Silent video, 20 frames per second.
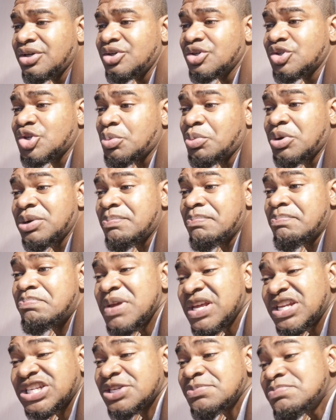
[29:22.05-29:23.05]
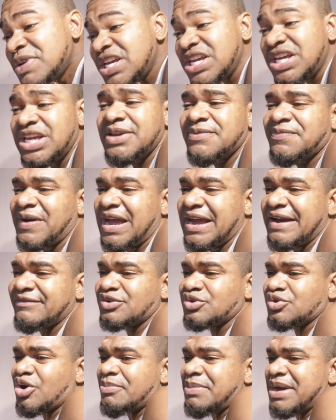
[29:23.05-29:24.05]
YouTube would beat me if I
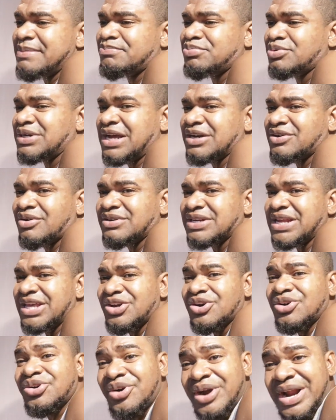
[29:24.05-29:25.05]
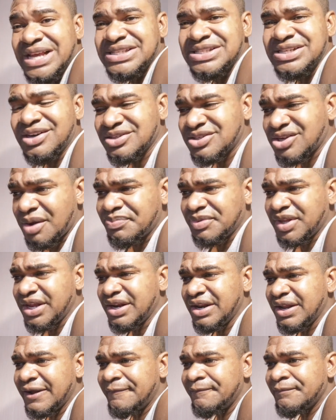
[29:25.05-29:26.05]
have to come and put that out there. You're crazy or
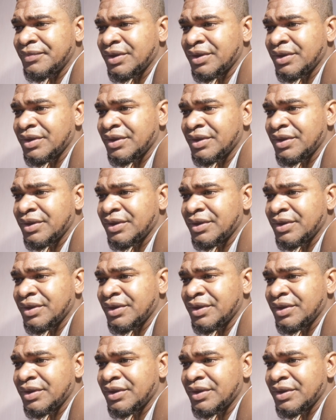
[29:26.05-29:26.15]
something.